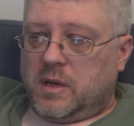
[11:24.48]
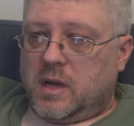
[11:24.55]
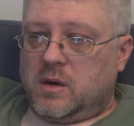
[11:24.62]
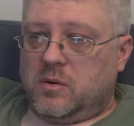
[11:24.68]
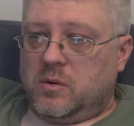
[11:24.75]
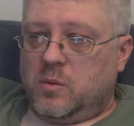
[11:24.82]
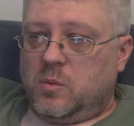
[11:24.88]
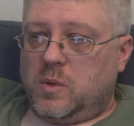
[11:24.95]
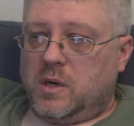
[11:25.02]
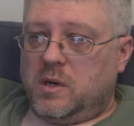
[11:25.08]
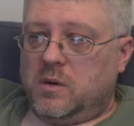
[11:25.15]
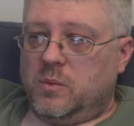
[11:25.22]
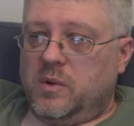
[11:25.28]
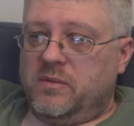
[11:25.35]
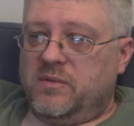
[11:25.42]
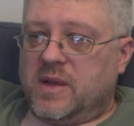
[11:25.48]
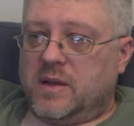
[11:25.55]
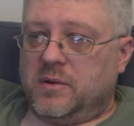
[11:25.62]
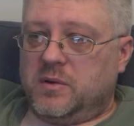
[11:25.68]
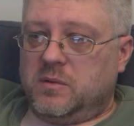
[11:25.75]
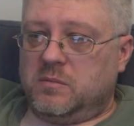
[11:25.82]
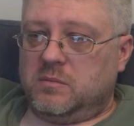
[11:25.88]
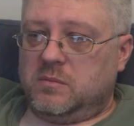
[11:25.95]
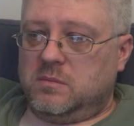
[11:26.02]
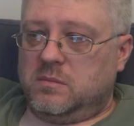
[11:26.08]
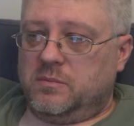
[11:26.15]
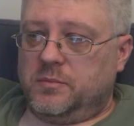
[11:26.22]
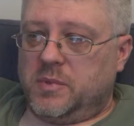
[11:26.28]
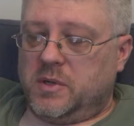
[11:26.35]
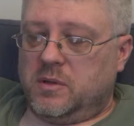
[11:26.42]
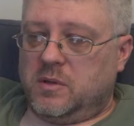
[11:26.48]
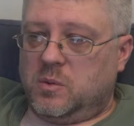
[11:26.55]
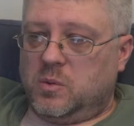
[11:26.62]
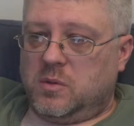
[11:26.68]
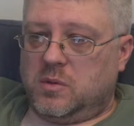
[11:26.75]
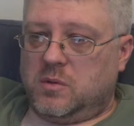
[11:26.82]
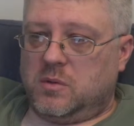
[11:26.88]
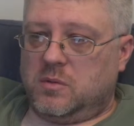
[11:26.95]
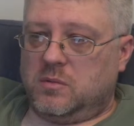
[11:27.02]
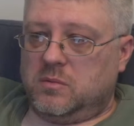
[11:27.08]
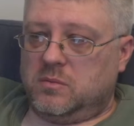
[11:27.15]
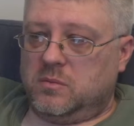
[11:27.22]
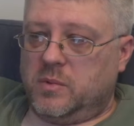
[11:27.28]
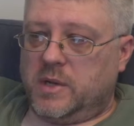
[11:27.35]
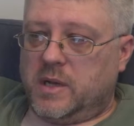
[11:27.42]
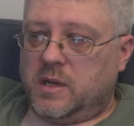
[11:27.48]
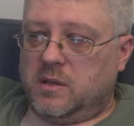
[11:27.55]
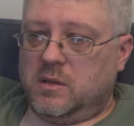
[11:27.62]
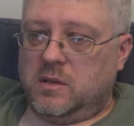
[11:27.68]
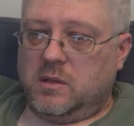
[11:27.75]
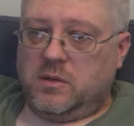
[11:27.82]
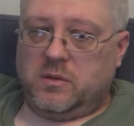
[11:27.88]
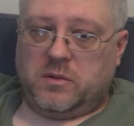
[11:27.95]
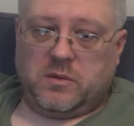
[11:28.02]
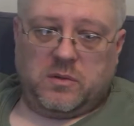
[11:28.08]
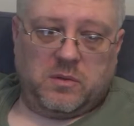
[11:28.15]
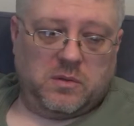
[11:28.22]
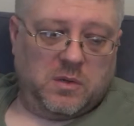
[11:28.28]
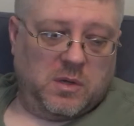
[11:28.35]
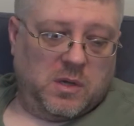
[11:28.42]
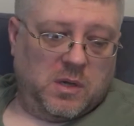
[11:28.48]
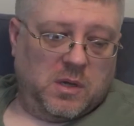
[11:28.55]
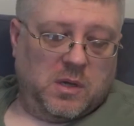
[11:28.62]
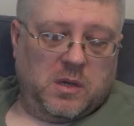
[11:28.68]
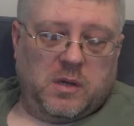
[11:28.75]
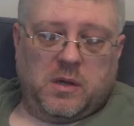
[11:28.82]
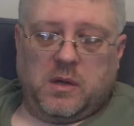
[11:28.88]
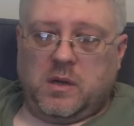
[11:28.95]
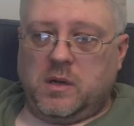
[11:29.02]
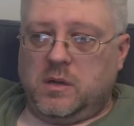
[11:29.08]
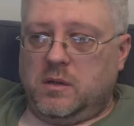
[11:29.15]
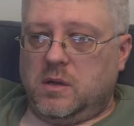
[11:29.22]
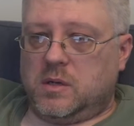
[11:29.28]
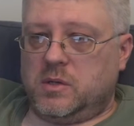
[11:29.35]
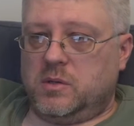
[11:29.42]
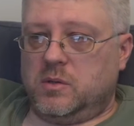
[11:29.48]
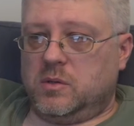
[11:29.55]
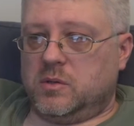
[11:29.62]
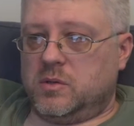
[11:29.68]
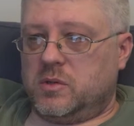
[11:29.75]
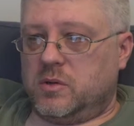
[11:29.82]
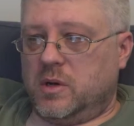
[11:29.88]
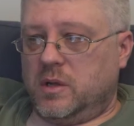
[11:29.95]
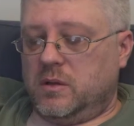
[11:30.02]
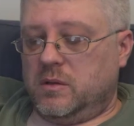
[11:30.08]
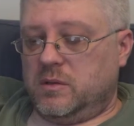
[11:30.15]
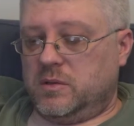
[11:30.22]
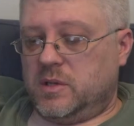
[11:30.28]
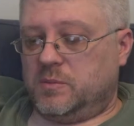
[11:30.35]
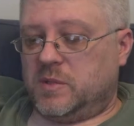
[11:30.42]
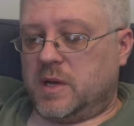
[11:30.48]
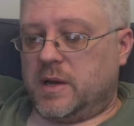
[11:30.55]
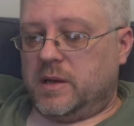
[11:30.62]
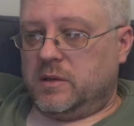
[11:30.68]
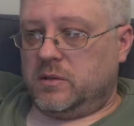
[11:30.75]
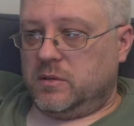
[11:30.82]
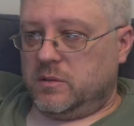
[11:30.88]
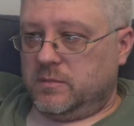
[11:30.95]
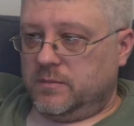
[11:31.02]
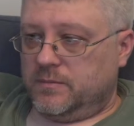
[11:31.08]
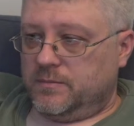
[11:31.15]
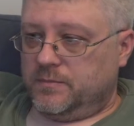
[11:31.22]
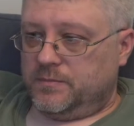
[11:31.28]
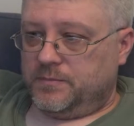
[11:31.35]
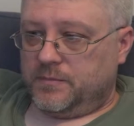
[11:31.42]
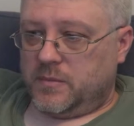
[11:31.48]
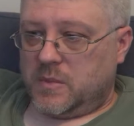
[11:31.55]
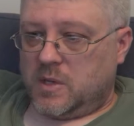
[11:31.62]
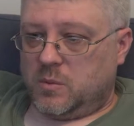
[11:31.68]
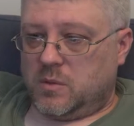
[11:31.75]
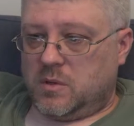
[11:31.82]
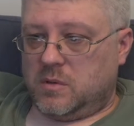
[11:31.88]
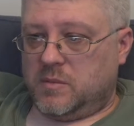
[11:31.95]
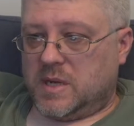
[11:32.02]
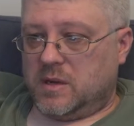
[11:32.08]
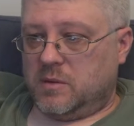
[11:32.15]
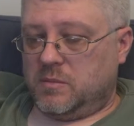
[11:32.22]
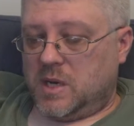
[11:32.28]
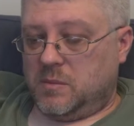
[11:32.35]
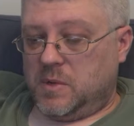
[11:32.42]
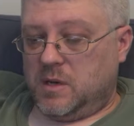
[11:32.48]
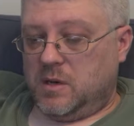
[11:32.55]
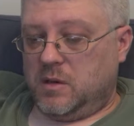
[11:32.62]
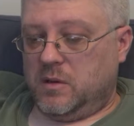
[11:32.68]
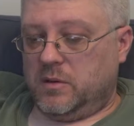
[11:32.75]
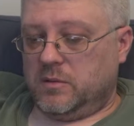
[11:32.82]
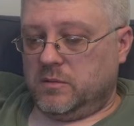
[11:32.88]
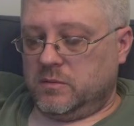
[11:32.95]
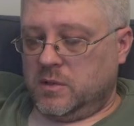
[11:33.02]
I don't know where we found them, but we had these industrial strength zip ties that were about maybe